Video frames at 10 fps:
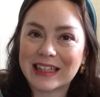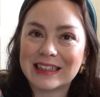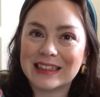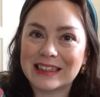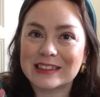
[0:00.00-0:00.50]

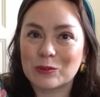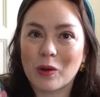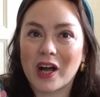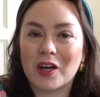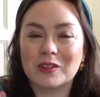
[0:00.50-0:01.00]
in this
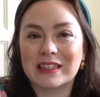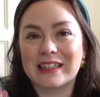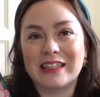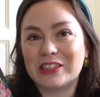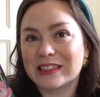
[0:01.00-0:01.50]
world.
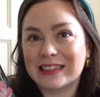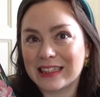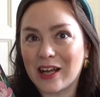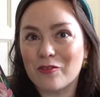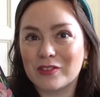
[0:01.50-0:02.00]
And I just
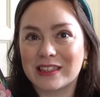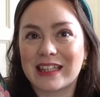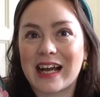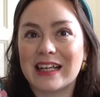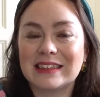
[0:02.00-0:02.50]
loved
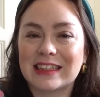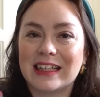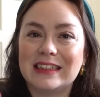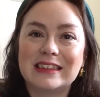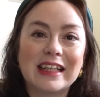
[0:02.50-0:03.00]
that,
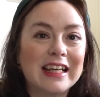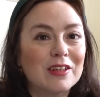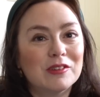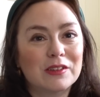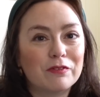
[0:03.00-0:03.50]
and it
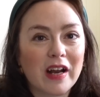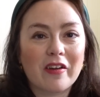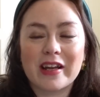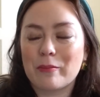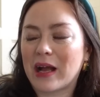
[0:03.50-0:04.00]
was a
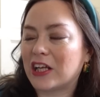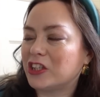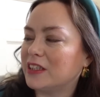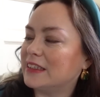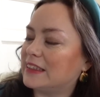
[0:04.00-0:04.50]
very
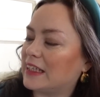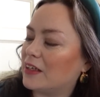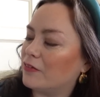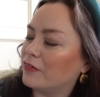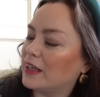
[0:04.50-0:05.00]

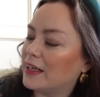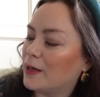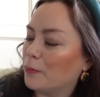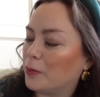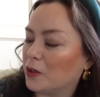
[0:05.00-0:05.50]
imaginative
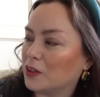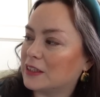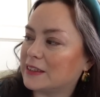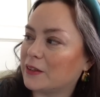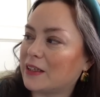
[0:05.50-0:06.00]
book,
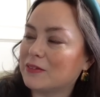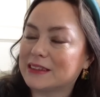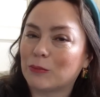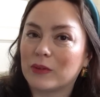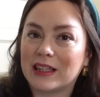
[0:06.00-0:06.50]
so that was
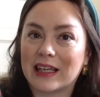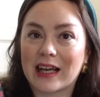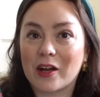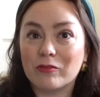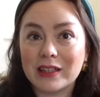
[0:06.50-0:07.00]
something
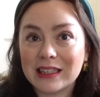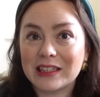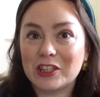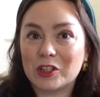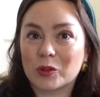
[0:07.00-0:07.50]
I really
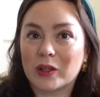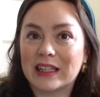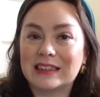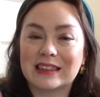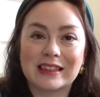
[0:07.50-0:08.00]

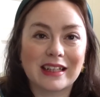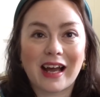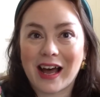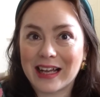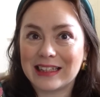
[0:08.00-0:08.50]
enjoyed and
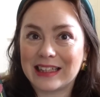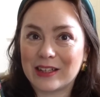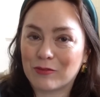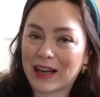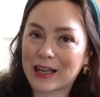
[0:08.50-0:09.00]
highly
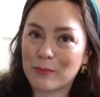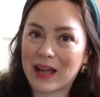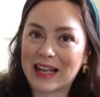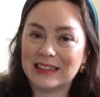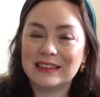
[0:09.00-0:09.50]

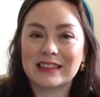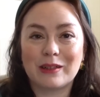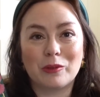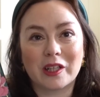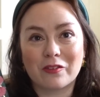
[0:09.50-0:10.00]
recommend.
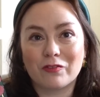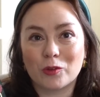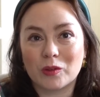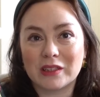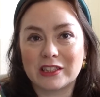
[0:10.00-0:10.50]
I'm looking
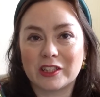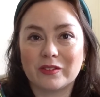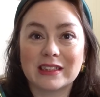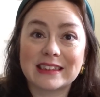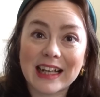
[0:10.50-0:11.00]
forward to
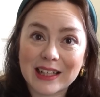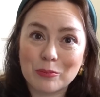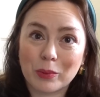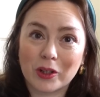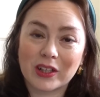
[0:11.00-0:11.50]
the second
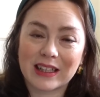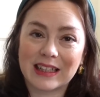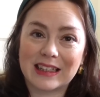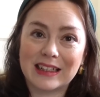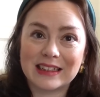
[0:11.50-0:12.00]
book
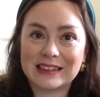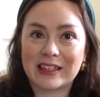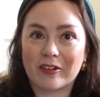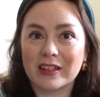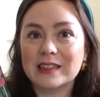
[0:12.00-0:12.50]
in the
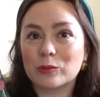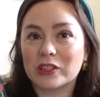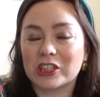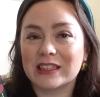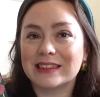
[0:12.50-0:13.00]
series,
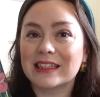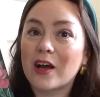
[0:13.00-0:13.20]
which is